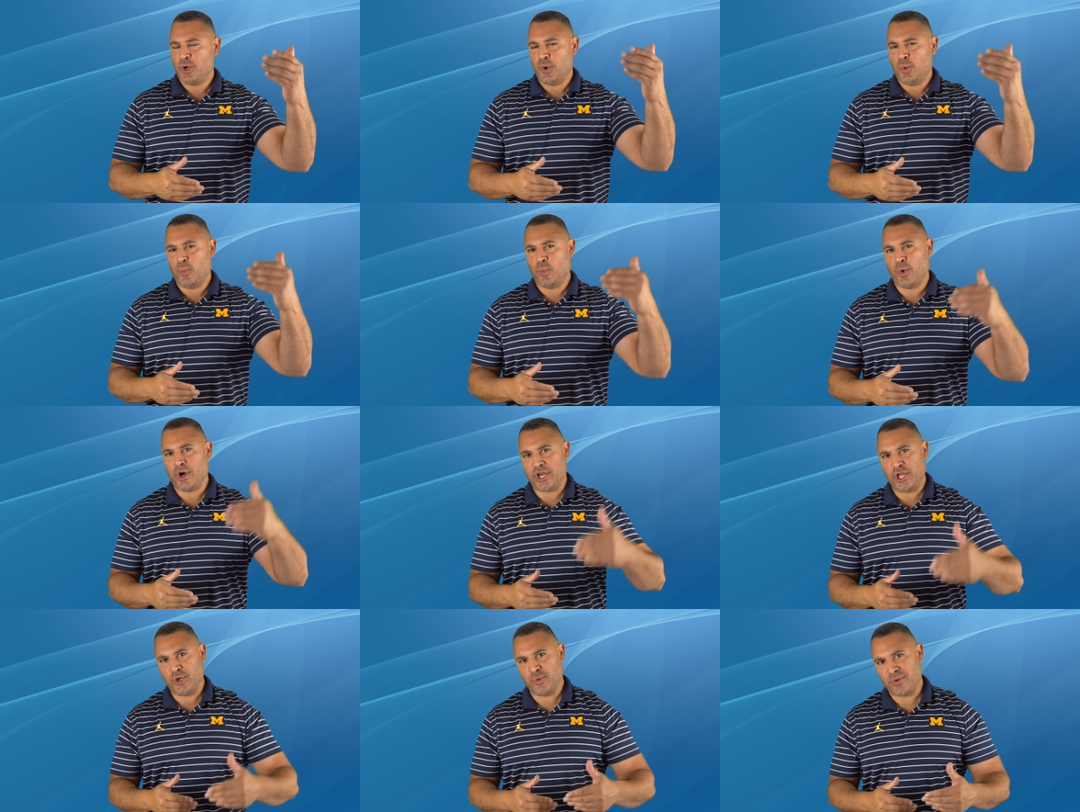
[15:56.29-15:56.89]

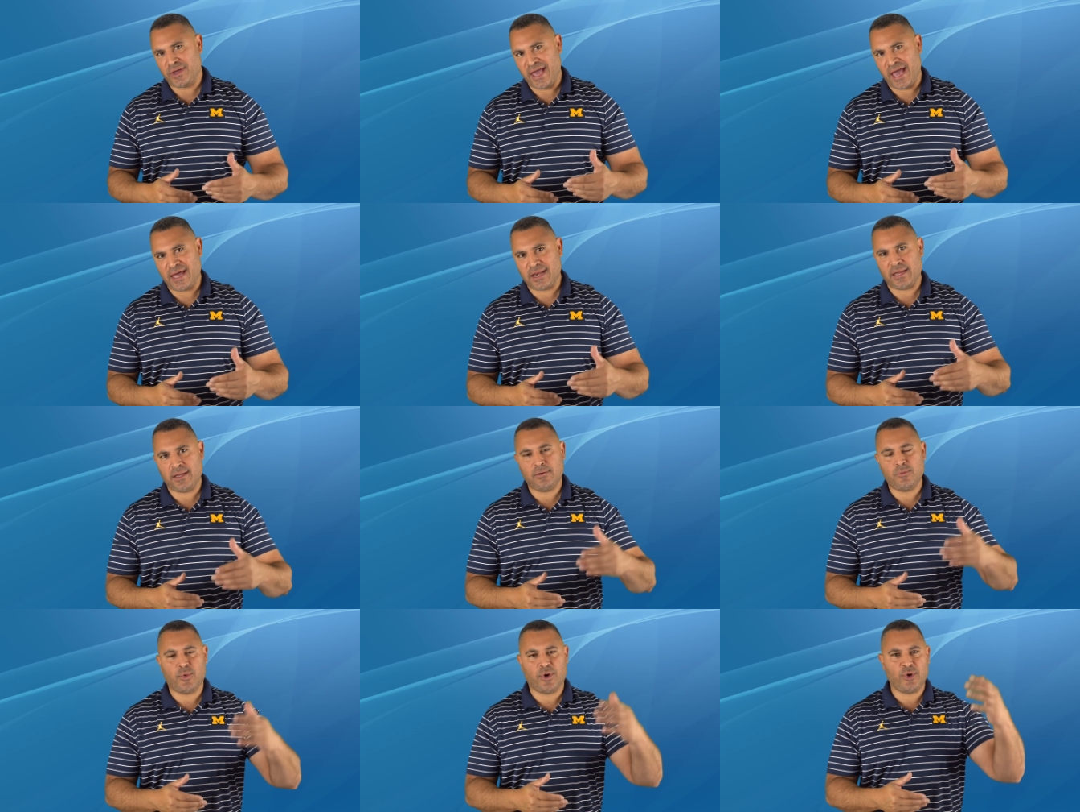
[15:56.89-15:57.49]
What are you
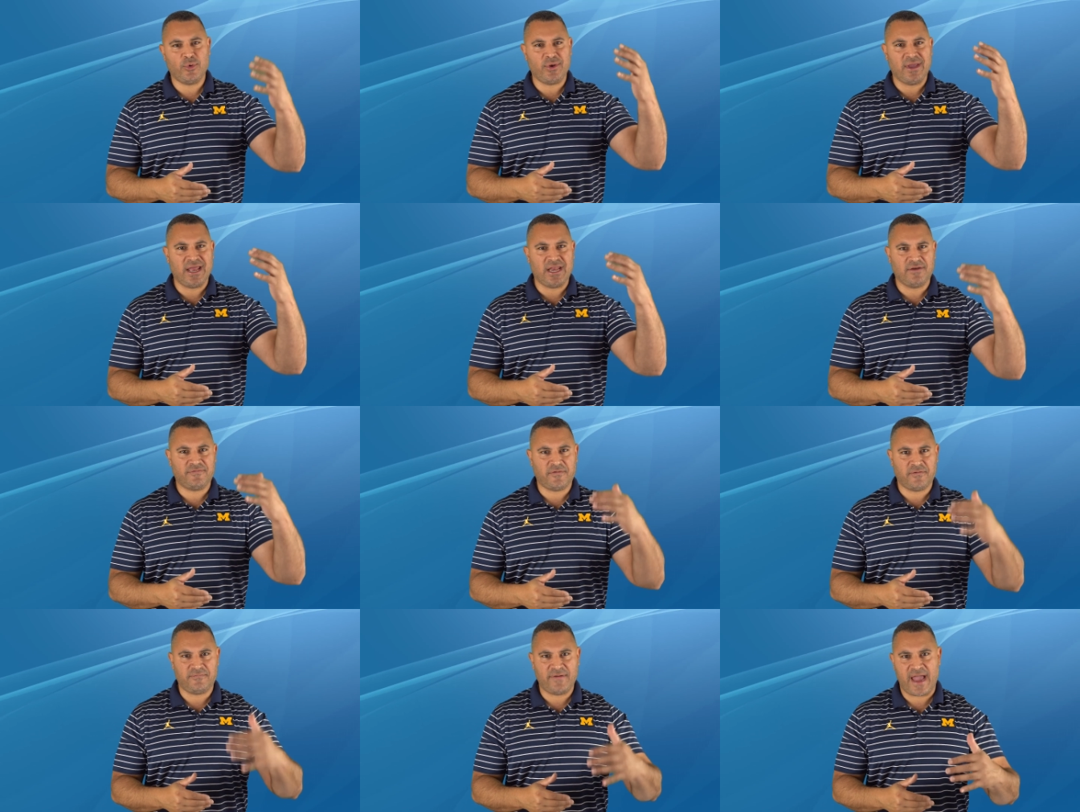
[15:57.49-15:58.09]
getting? What are you getting
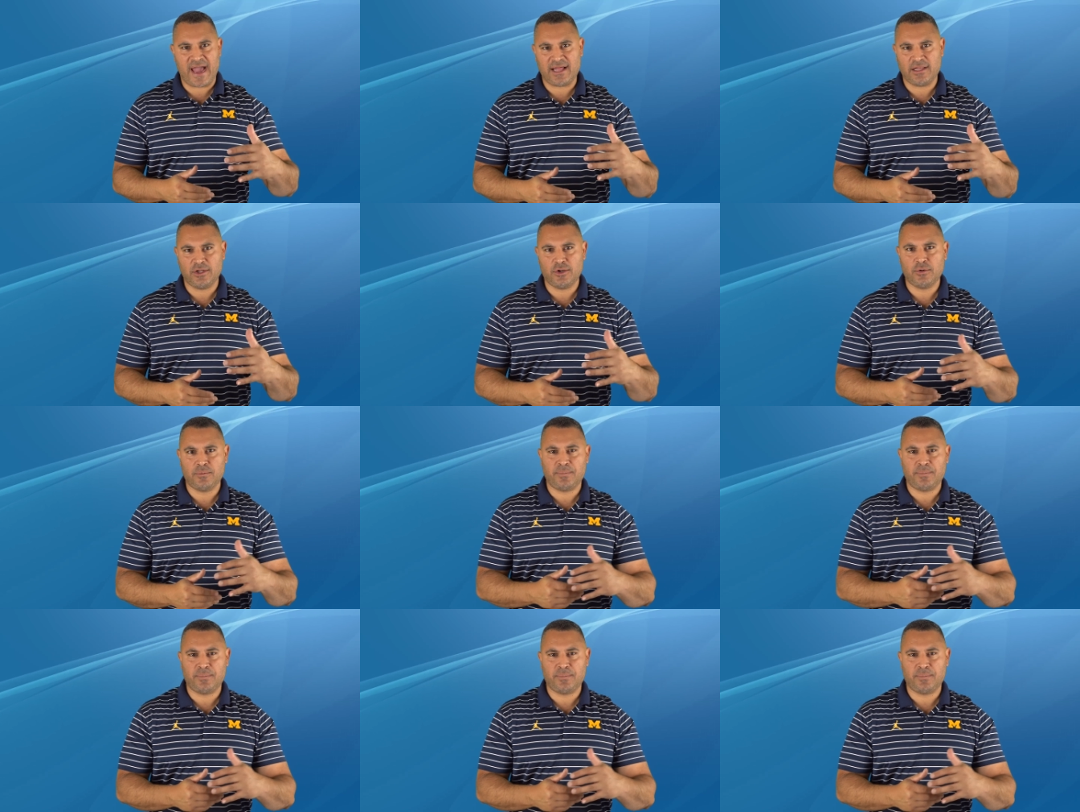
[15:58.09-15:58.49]
for value?